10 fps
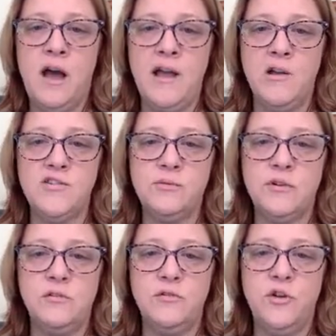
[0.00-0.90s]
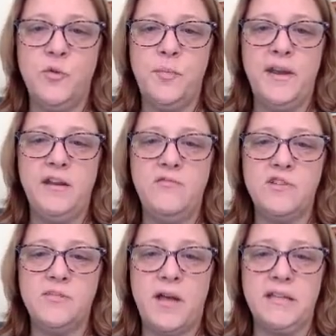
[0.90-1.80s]
I also include open-ended
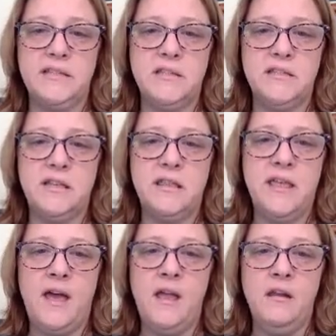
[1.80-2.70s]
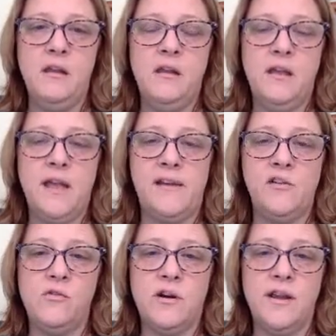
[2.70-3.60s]
responses in that
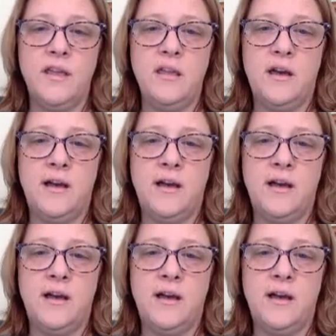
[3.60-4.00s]
category.